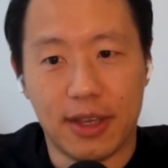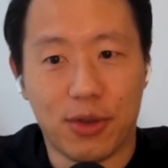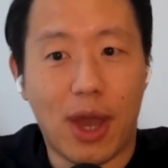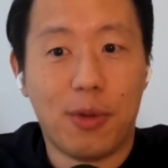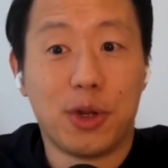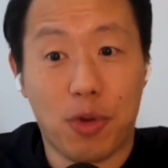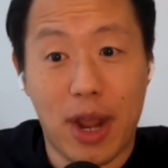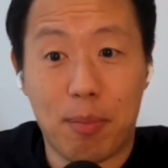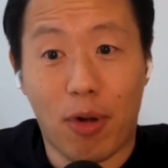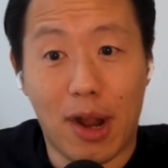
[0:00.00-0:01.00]
So I always
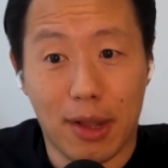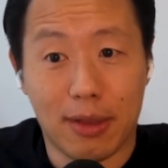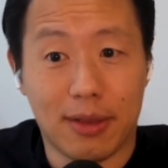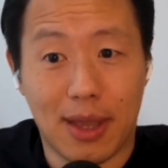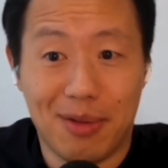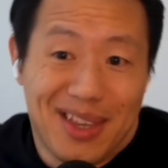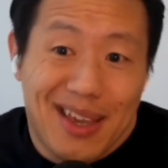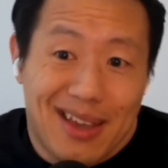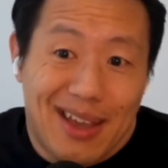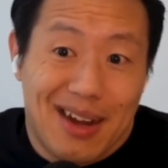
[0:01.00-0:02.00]
ran product because I was like
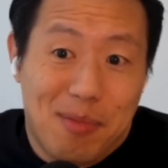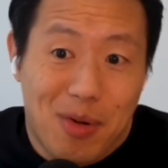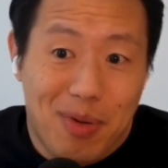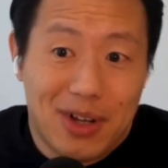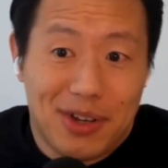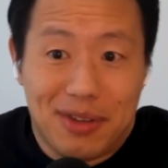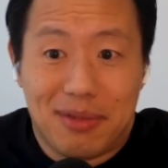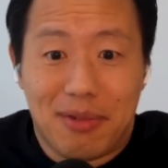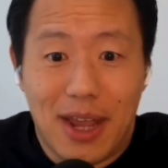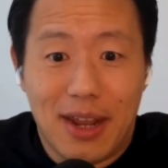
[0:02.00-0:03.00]
kind of more precious,
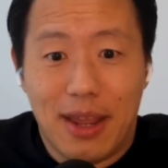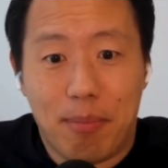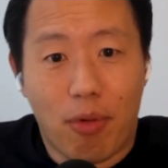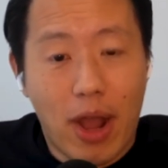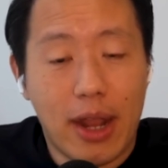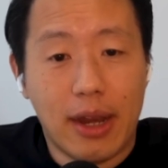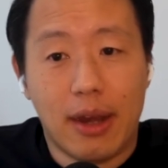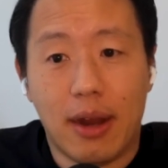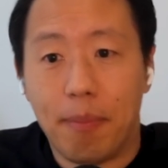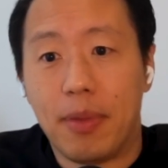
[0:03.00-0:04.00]
right? And Brian ended
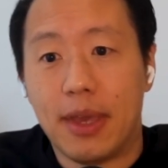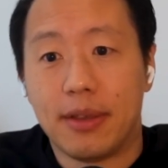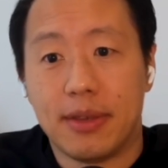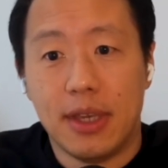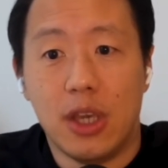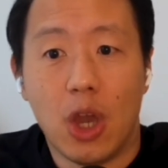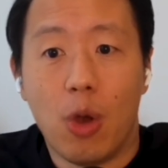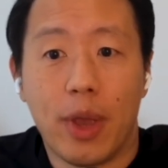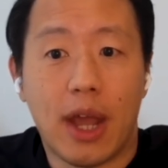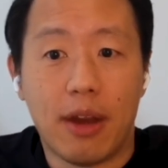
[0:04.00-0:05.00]
up being CEO
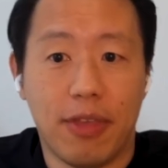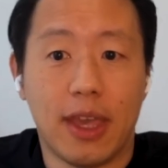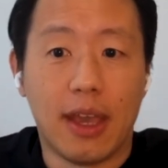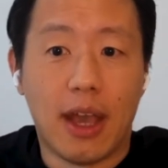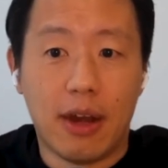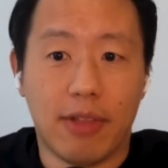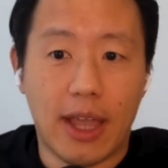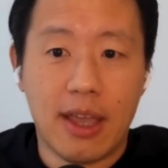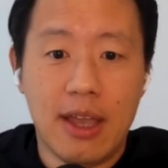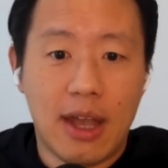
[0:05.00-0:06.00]
and kind of thinking kind of
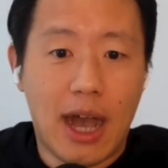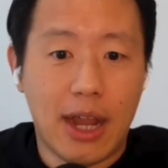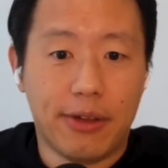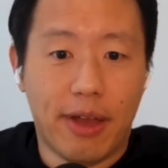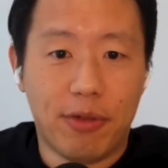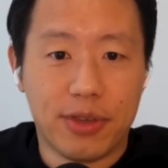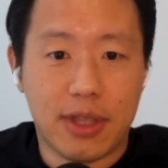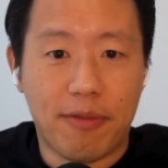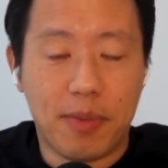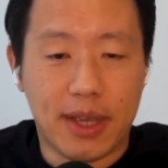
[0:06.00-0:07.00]
like higher level
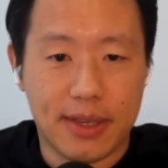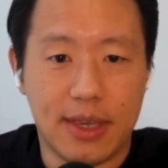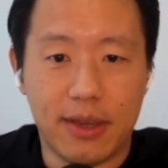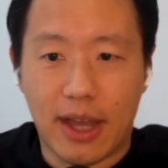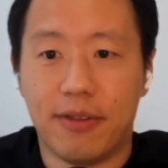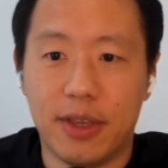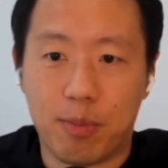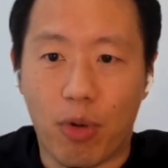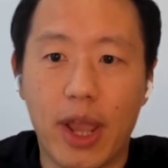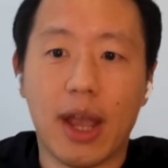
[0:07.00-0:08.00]
stuff because he kind of, his
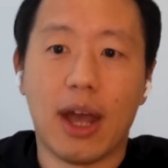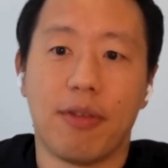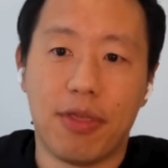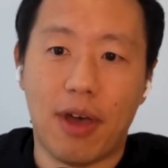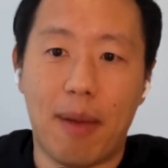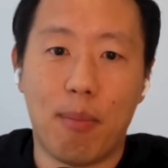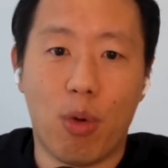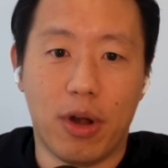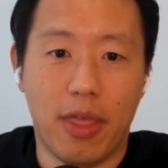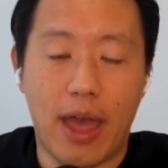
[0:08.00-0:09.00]
brain kind of thought
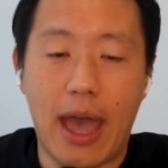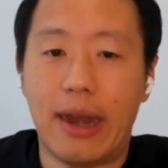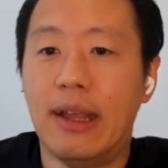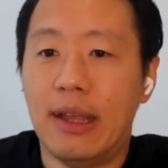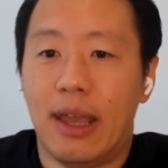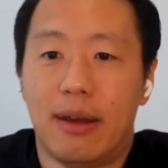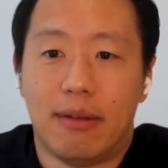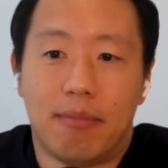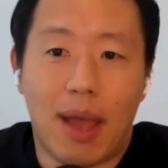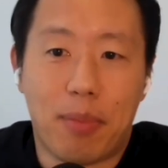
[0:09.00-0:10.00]
more to that. And
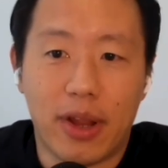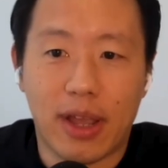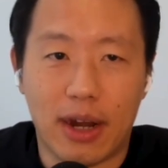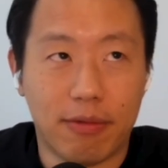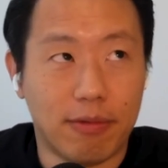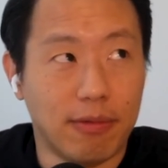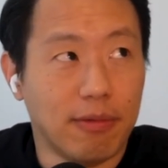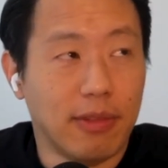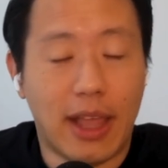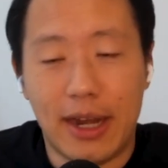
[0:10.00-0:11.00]
my brain kind of
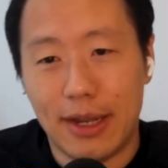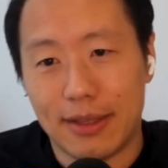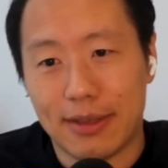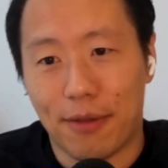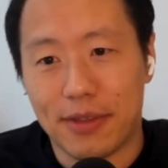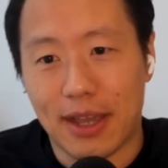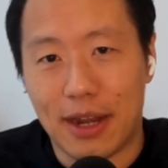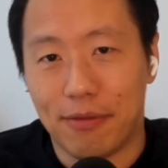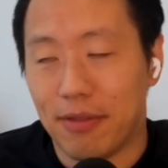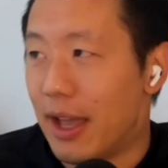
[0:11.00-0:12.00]
lent itself to kind
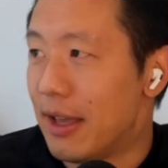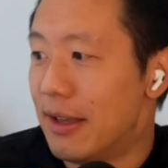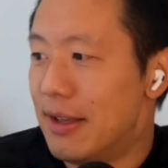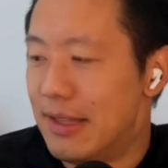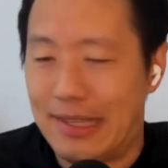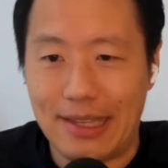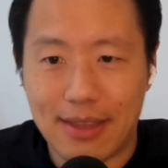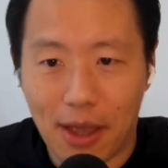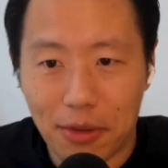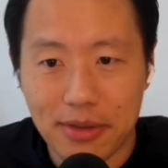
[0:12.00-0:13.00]
of like
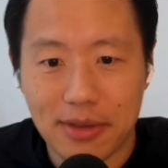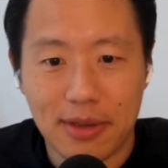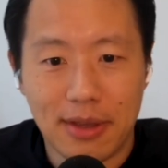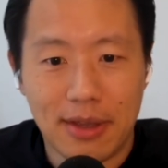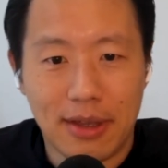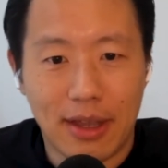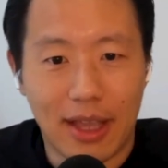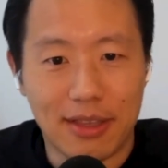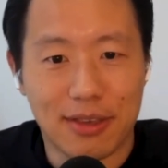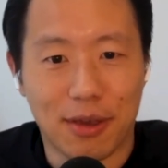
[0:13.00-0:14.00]
details.
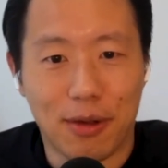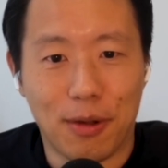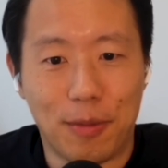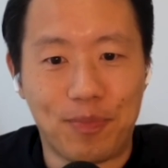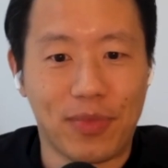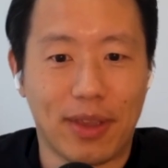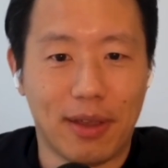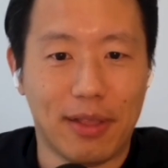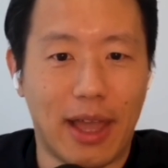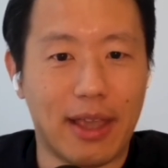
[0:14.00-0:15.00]
And so
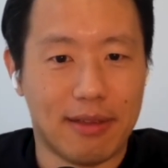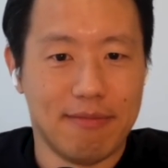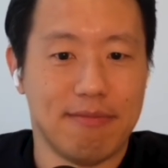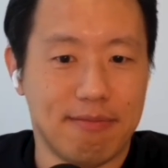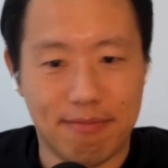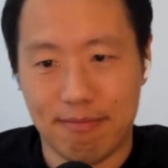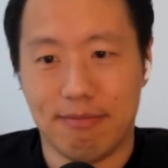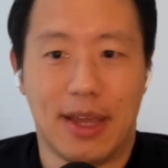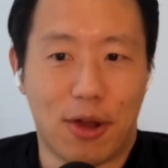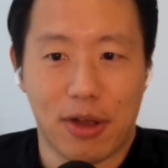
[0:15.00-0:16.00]
like
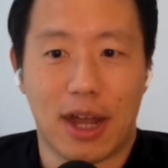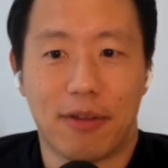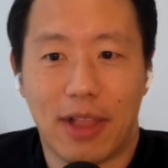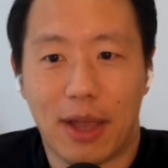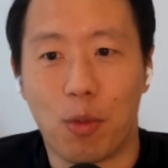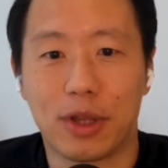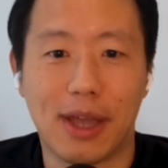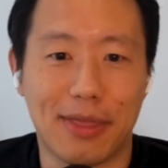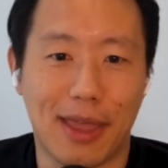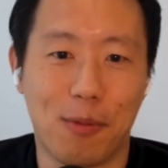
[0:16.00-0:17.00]
it all kind of like worked
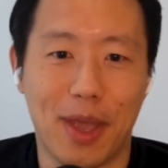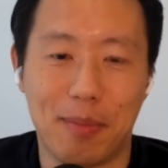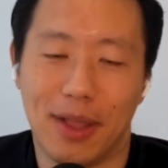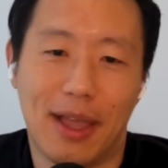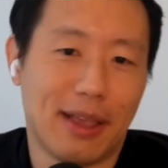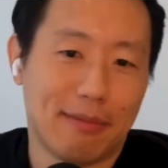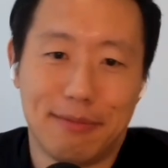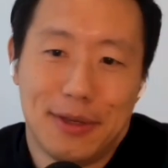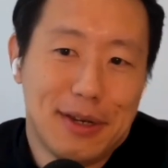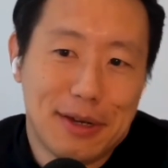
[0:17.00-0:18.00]
out that way. But like
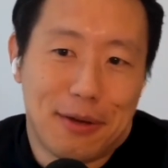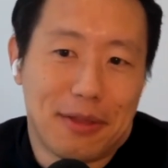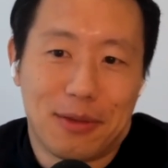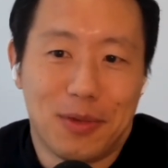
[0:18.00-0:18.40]
you didn't know this.